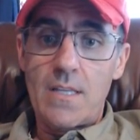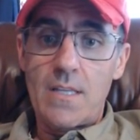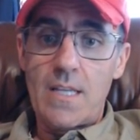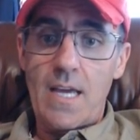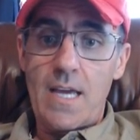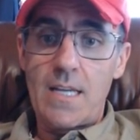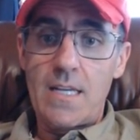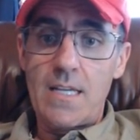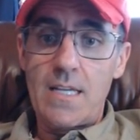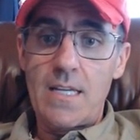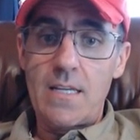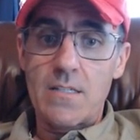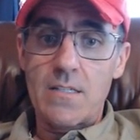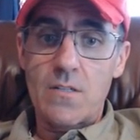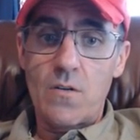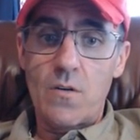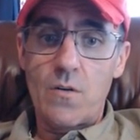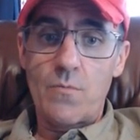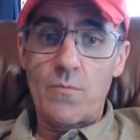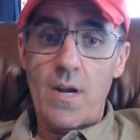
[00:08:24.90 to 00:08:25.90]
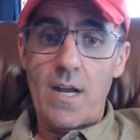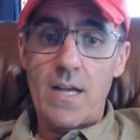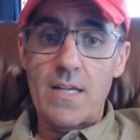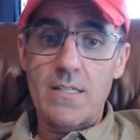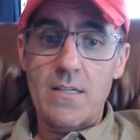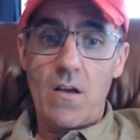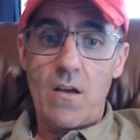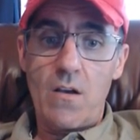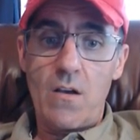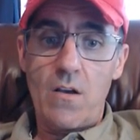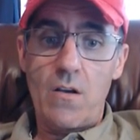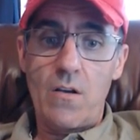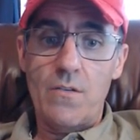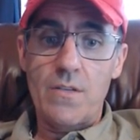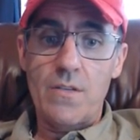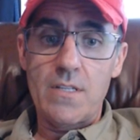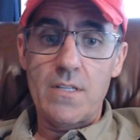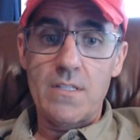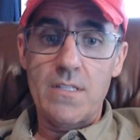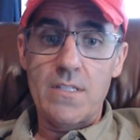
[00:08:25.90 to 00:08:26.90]
That is current price,
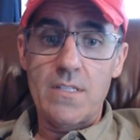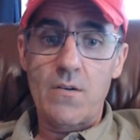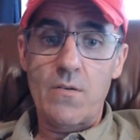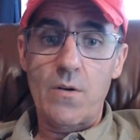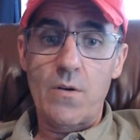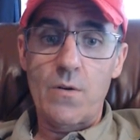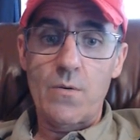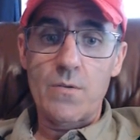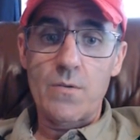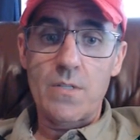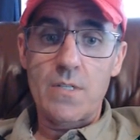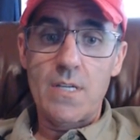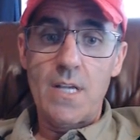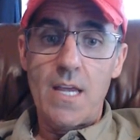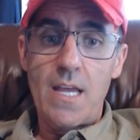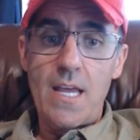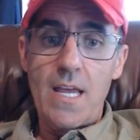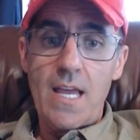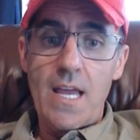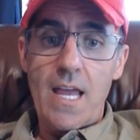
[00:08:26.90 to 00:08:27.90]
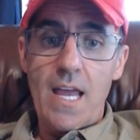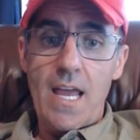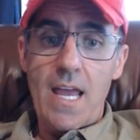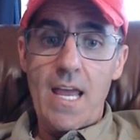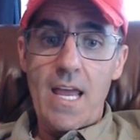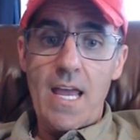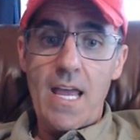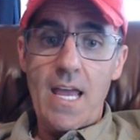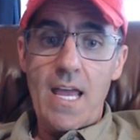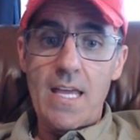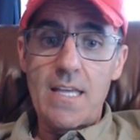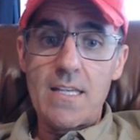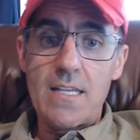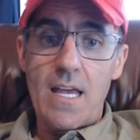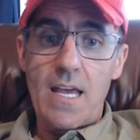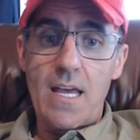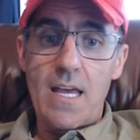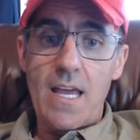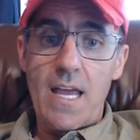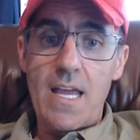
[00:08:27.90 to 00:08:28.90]
all the zeros.
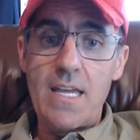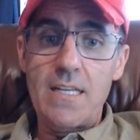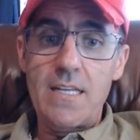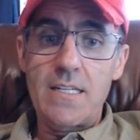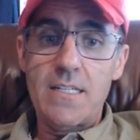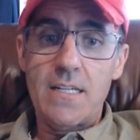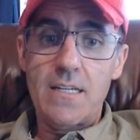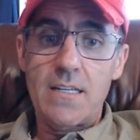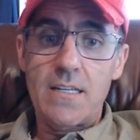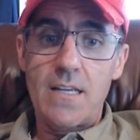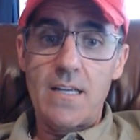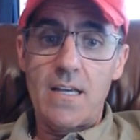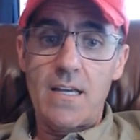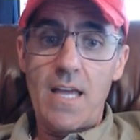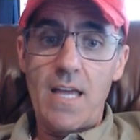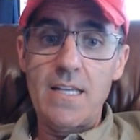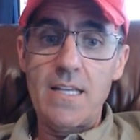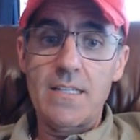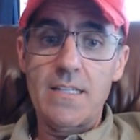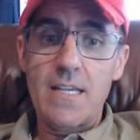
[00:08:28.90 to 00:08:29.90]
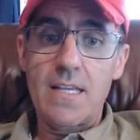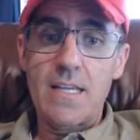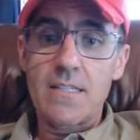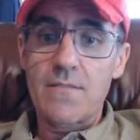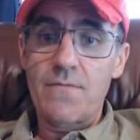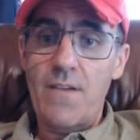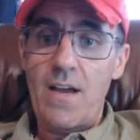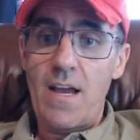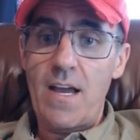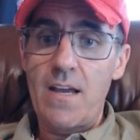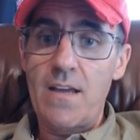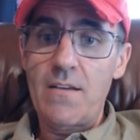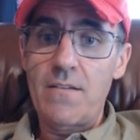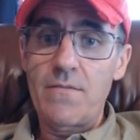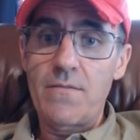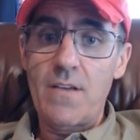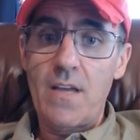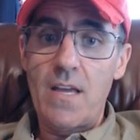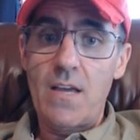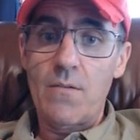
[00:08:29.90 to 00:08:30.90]
8 cents,
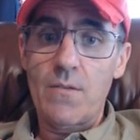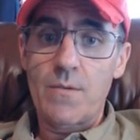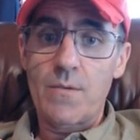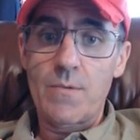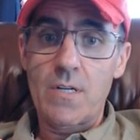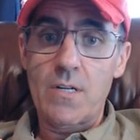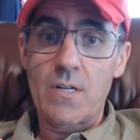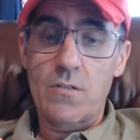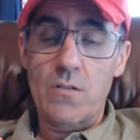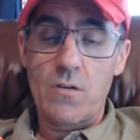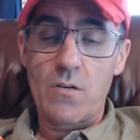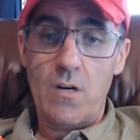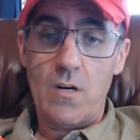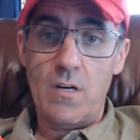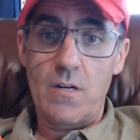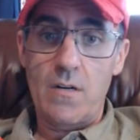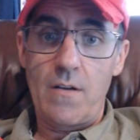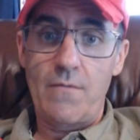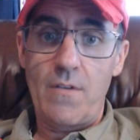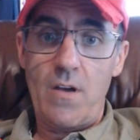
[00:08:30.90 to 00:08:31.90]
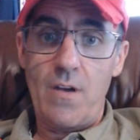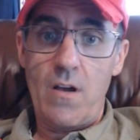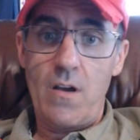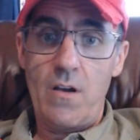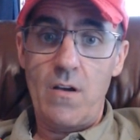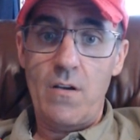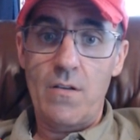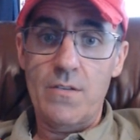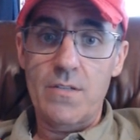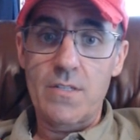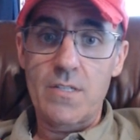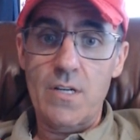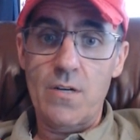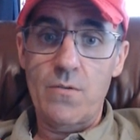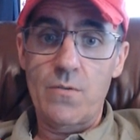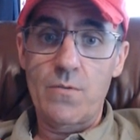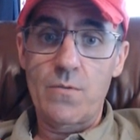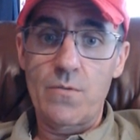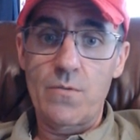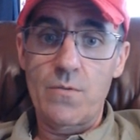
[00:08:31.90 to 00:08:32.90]
5, and with the potential target of all the
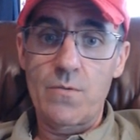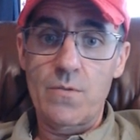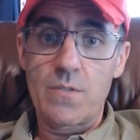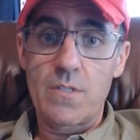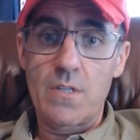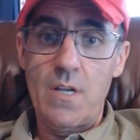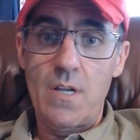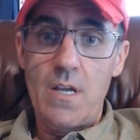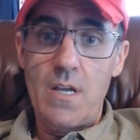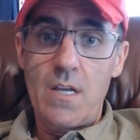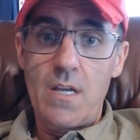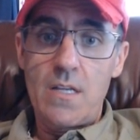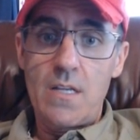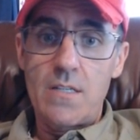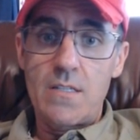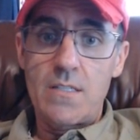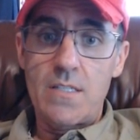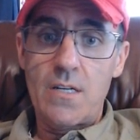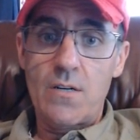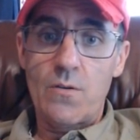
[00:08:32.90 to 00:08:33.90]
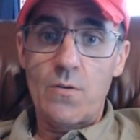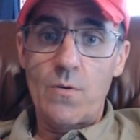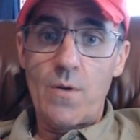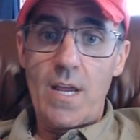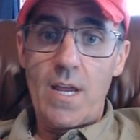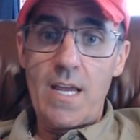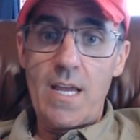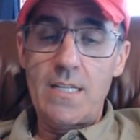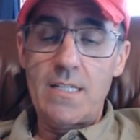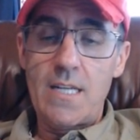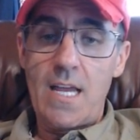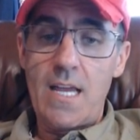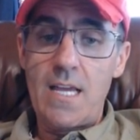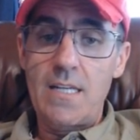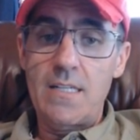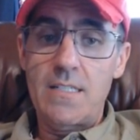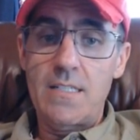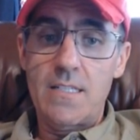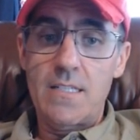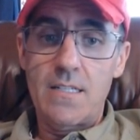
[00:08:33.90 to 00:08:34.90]
zeros,
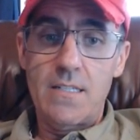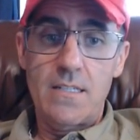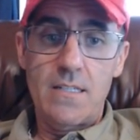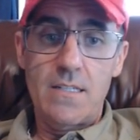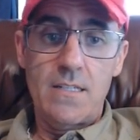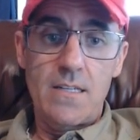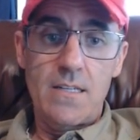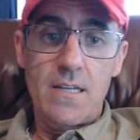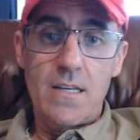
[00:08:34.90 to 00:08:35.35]
088.